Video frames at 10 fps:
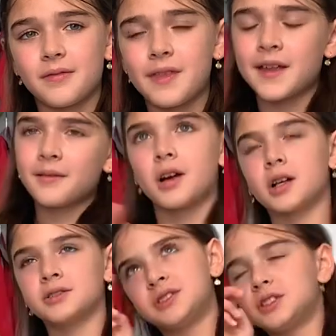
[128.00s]
that
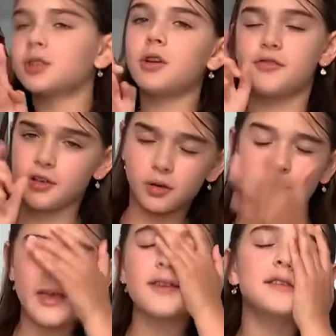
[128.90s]
are zero
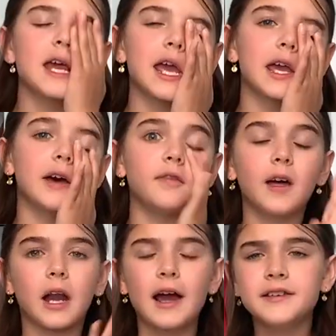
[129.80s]
waste, and
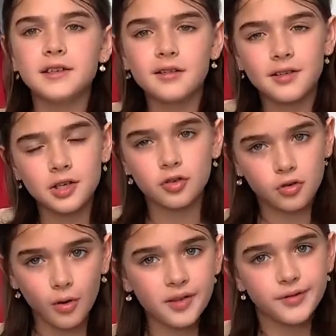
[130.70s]
that I didn't
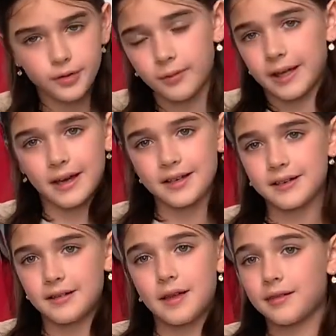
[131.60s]
enjoy doing. I
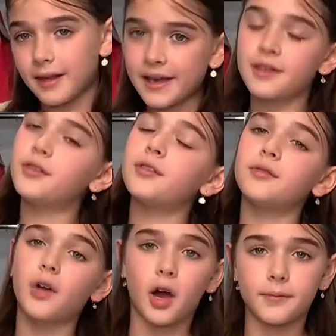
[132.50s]
didn't like
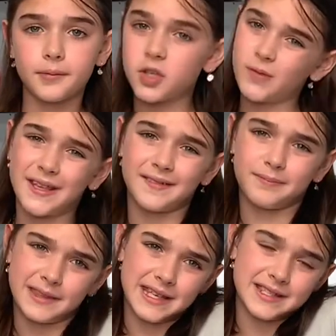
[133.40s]
not doing
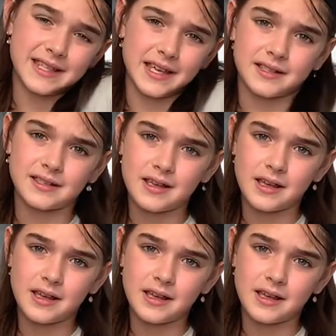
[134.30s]
these things.